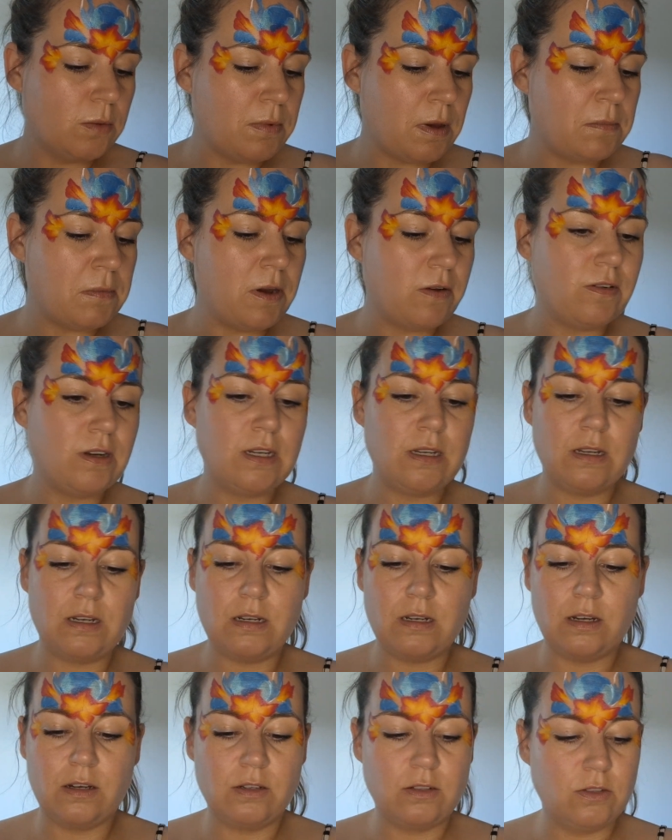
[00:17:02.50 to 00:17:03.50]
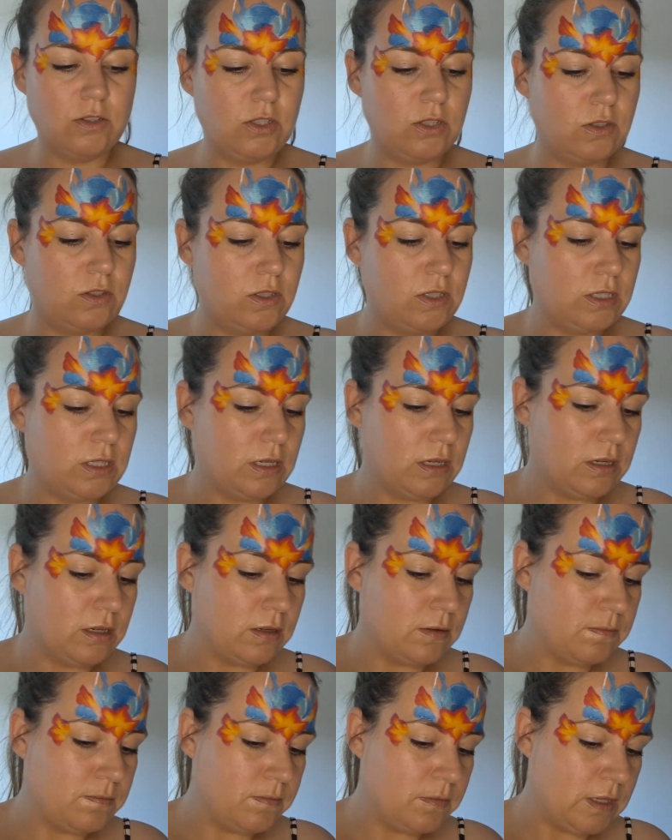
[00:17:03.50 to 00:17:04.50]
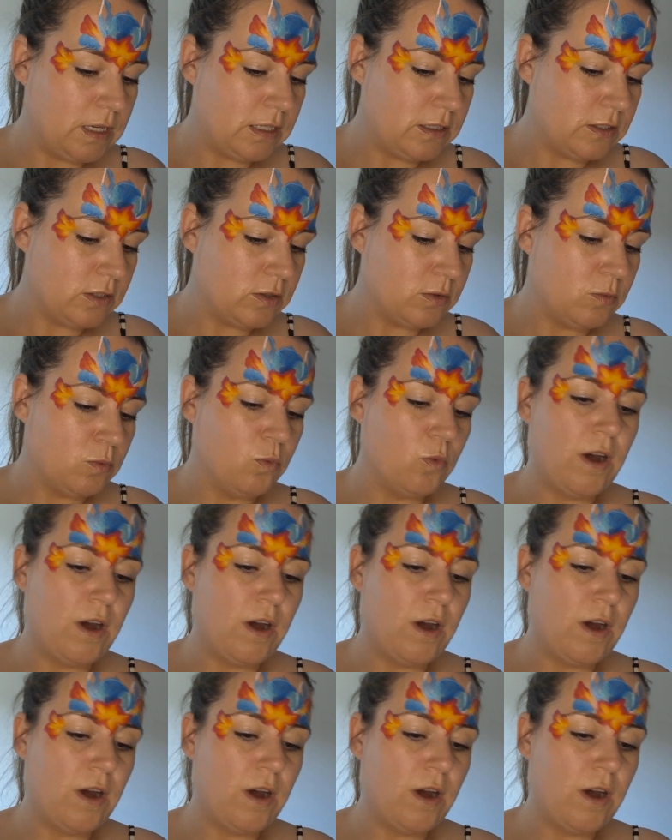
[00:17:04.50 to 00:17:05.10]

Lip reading: by Maren, and I'll just get some